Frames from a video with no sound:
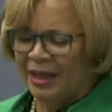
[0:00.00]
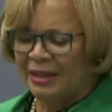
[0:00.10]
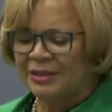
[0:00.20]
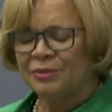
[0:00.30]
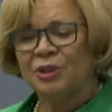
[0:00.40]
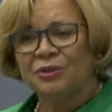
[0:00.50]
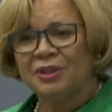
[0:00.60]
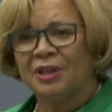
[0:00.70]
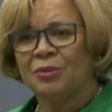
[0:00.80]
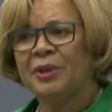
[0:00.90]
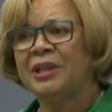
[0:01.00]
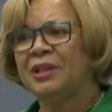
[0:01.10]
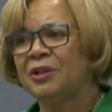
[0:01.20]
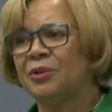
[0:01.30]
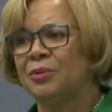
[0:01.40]
As you know, we
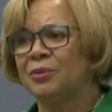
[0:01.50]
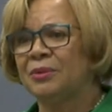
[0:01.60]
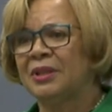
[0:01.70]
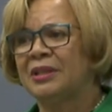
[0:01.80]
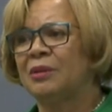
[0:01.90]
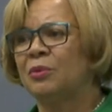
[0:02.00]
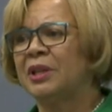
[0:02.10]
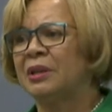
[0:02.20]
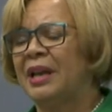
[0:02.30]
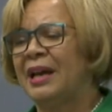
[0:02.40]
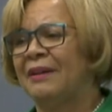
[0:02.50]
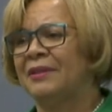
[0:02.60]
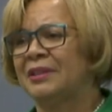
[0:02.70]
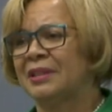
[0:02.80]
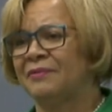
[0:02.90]
knew that we could have
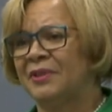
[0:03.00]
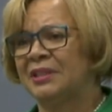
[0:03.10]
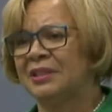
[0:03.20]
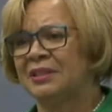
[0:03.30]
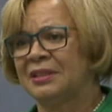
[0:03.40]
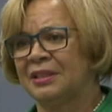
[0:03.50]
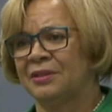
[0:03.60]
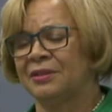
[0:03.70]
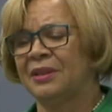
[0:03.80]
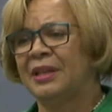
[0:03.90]
this convention center